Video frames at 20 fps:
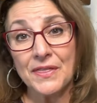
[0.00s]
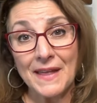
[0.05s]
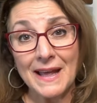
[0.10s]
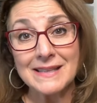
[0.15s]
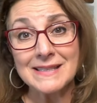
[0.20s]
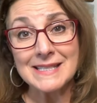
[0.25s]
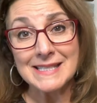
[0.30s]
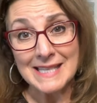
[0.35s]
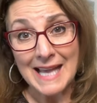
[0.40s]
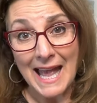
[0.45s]

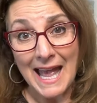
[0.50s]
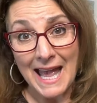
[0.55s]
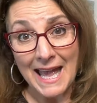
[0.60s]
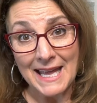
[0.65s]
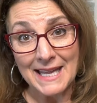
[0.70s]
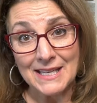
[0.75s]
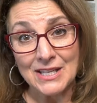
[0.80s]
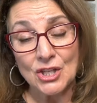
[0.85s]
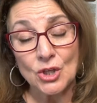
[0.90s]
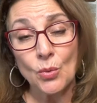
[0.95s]
that
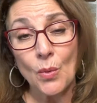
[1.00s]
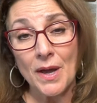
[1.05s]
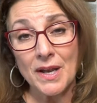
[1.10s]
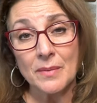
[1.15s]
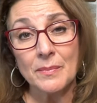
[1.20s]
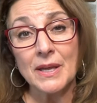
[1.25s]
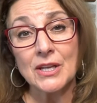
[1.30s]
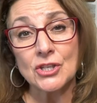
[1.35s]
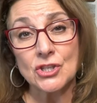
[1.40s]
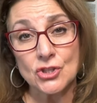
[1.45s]
said, you want to
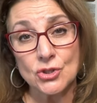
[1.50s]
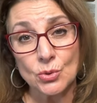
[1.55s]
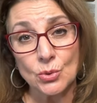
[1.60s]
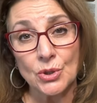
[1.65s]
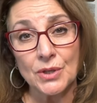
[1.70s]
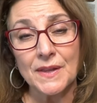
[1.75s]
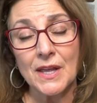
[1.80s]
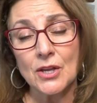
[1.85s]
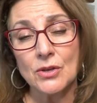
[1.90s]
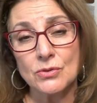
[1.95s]
make
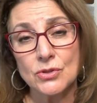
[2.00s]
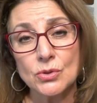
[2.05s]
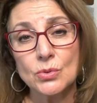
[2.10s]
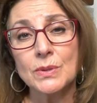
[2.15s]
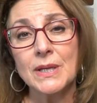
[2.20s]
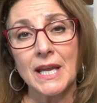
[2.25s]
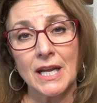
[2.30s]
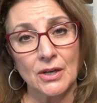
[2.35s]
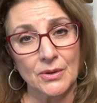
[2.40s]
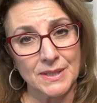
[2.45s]
sure that you do
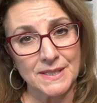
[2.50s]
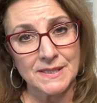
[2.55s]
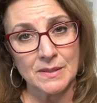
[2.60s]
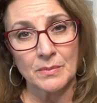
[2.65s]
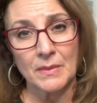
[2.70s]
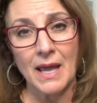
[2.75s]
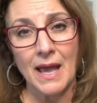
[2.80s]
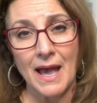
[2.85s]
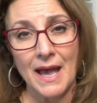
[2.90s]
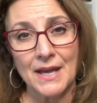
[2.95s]
carry some
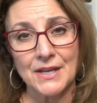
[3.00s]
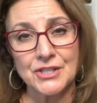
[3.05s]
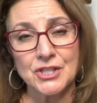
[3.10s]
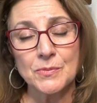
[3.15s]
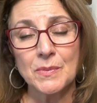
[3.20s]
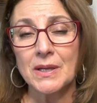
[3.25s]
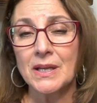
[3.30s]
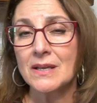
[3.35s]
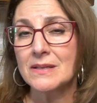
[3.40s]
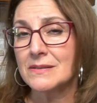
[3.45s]
cash,
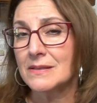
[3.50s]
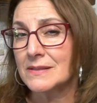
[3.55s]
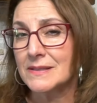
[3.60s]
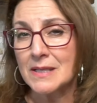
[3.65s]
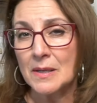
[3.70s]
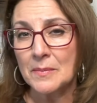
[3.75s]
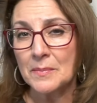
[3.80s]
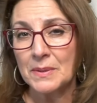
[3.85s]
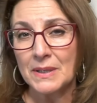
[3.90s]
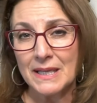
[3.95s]
because at
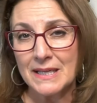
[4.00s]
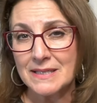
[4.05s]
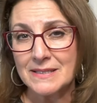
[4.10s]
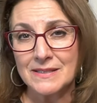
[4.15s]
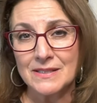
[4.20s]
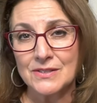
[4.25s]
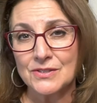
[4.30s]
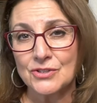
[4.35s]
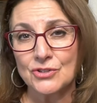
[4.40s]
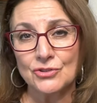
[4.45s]
some
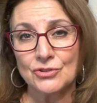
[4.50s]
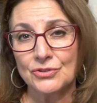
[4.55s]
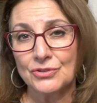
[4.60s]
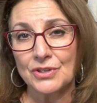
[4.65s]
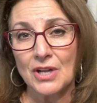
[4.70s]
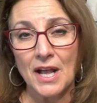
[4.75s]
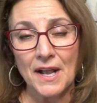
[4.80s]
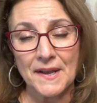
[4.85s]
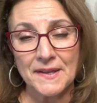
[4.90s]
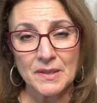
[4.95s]
places you're
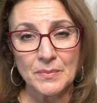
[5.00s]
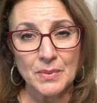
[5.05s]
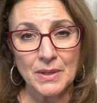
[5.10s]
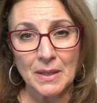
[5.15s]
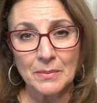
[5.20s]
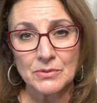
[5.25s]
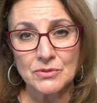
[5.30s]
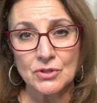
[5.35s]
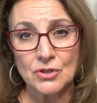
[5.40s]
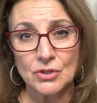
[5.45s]
not going to be
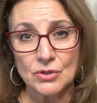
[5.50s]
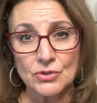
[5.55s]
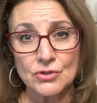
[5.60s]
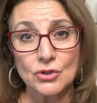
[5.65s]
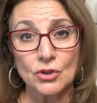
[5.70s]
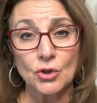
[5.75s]
able to use your